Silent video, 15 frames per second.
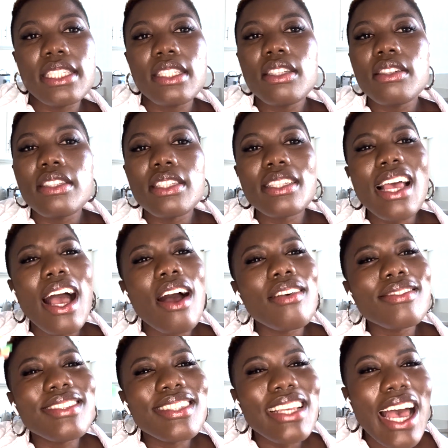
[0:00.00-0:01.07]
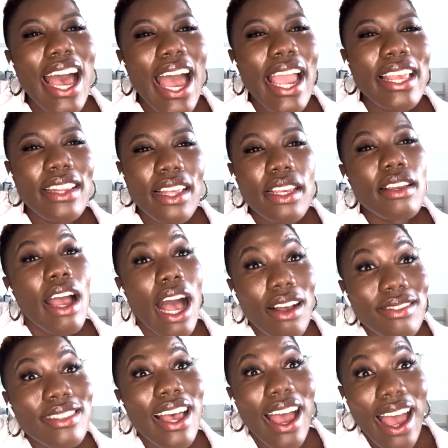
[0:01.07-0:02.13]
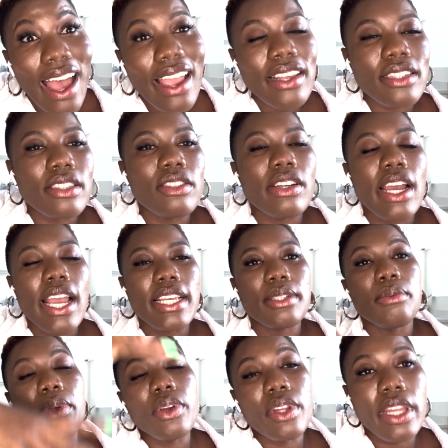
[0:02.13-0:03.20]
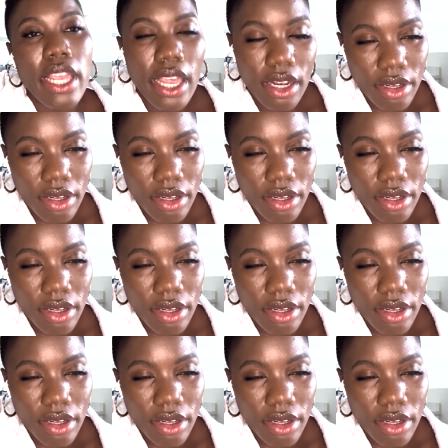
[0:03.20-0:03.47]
just outside, you guys, Maryland,